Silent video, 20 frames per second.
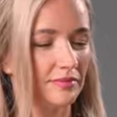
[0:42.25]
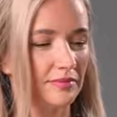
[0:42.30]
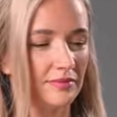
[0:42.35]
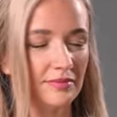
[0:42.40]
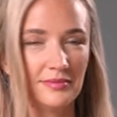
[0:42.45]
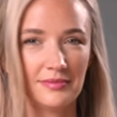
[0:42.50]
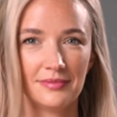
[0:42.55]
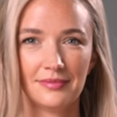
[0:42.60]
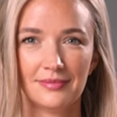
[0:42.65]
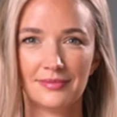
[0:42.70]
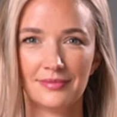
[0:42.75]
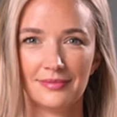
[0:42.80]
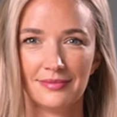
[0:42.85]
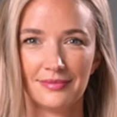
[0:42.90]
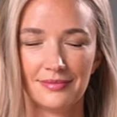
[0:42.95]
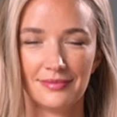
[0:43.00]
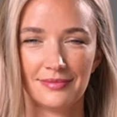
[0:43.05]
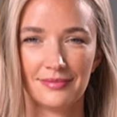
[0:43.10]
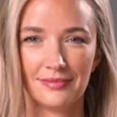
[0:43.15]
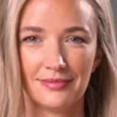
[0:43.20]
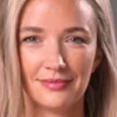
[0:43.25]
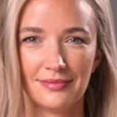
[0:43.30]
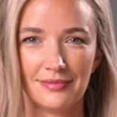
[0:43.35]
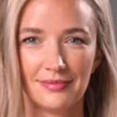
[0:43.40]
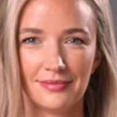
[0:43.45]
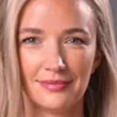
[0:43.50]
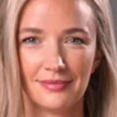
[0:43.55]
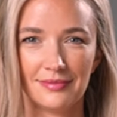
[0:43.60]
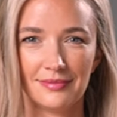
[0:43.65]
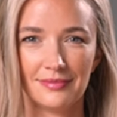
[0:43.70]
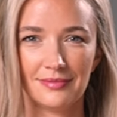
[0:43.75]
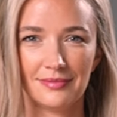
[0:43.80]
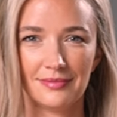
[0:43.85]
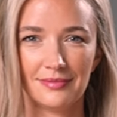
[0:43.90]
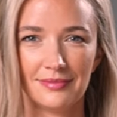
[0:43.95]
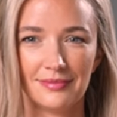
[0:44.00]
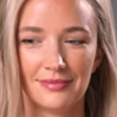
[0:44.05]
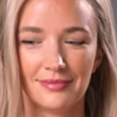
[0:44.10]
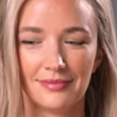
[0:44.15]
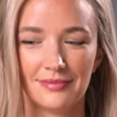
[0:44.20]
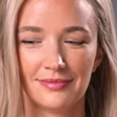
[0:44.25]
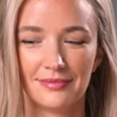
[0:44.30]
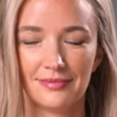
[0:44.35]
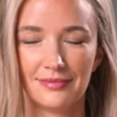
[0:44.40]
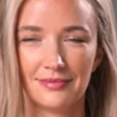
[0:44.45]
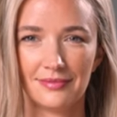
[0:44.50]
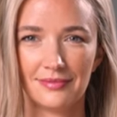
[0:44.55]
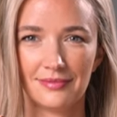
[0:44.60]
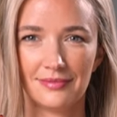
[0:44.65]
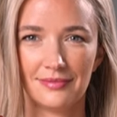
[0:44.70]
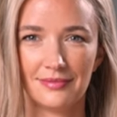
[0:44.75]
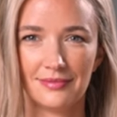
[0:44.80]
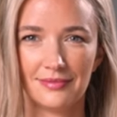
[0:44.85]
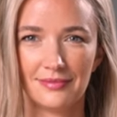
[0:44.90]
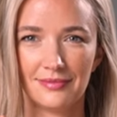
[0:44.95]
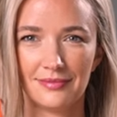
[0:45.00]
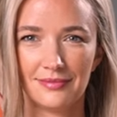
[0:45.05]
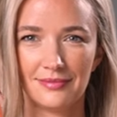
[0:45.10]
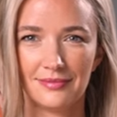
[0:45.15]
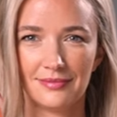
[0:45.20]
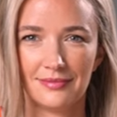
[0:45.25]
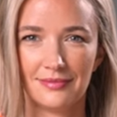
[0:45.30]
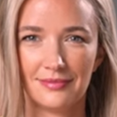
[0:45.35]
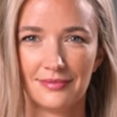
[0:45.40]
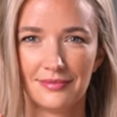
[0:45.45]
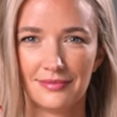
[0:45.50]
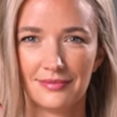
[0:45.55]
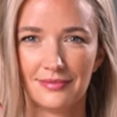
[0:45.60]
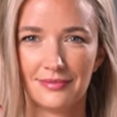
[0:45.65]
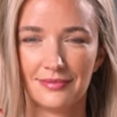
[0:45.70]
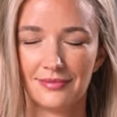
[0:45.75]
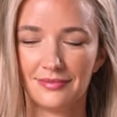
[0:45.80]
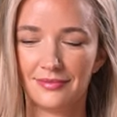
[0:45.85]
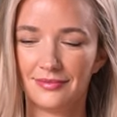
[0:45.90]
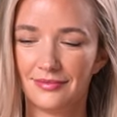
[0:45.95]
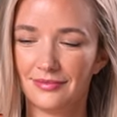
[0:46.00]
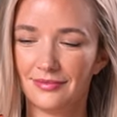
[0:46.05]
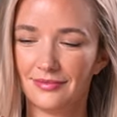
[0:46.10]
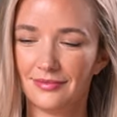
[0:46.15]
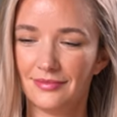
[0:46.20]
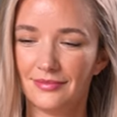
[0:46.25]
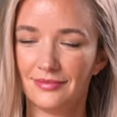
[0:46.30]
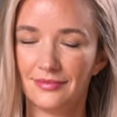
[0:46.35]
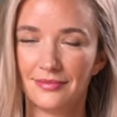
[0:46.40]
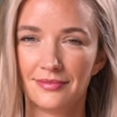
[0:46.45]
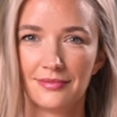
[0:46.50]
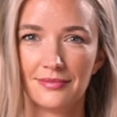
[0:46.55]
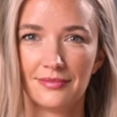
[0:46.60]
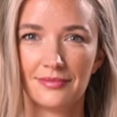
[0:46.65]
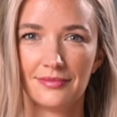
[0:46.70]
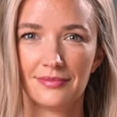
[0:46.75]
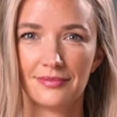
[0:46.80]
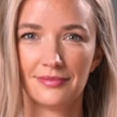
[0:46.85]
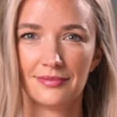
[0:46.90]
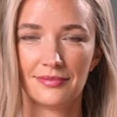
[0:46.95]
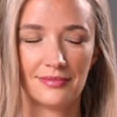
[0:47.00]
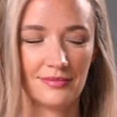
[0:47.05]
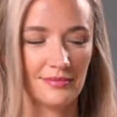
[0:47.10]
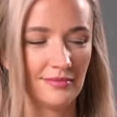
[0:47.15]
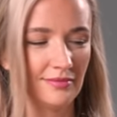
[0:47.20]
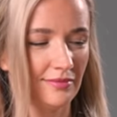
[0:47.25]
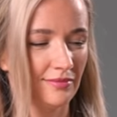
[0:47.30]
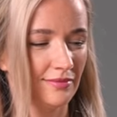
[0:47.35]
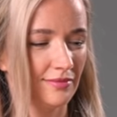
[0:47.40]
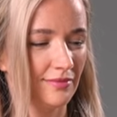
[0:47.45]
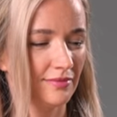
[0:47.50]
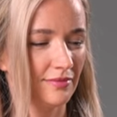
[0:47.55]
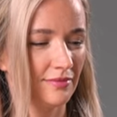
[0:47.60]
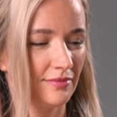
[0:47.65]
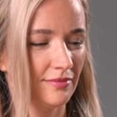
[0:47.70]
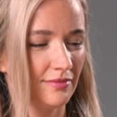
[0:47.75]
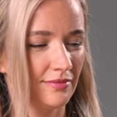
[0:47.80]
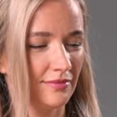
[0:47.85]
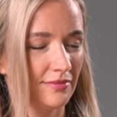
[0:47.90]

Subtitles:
(not speaking)